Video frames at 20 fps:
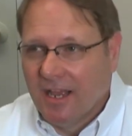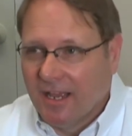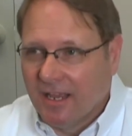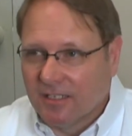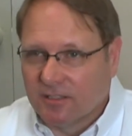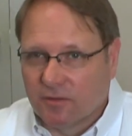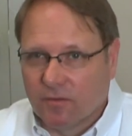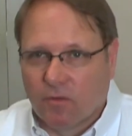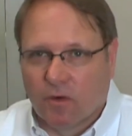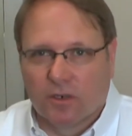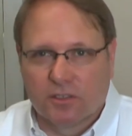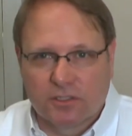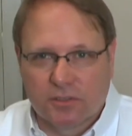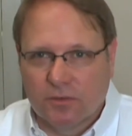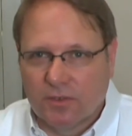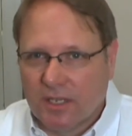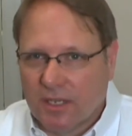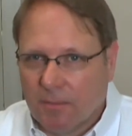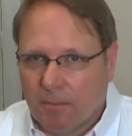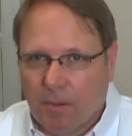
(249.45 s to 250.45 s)
It's
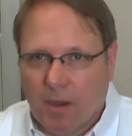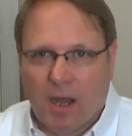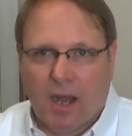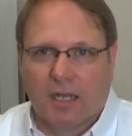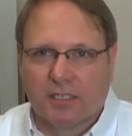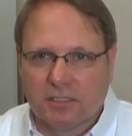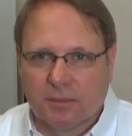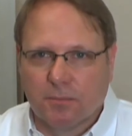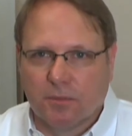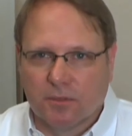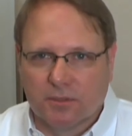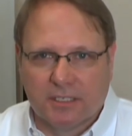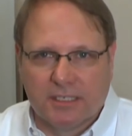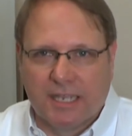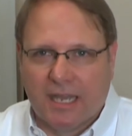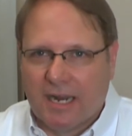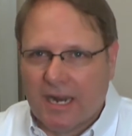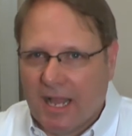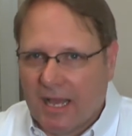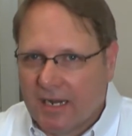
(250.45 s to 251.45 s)
virtually impossible to
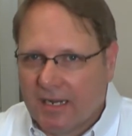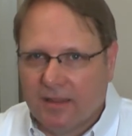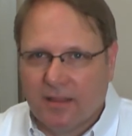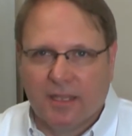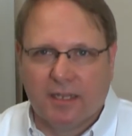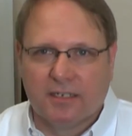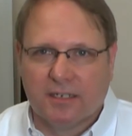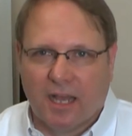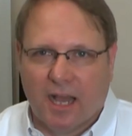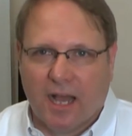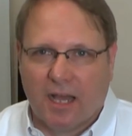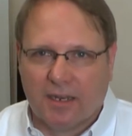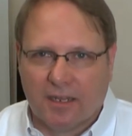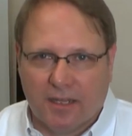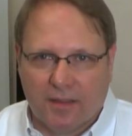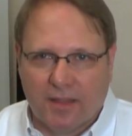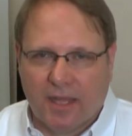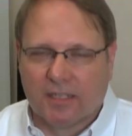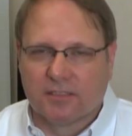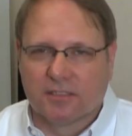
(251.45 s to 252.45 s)
get anything done
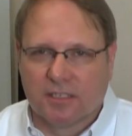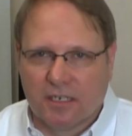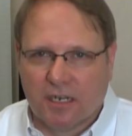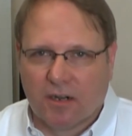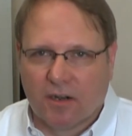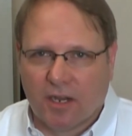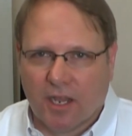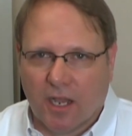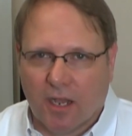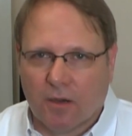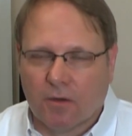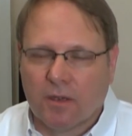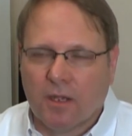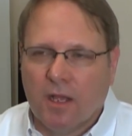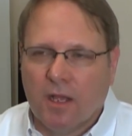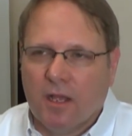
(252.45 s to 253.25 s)
in that scenario.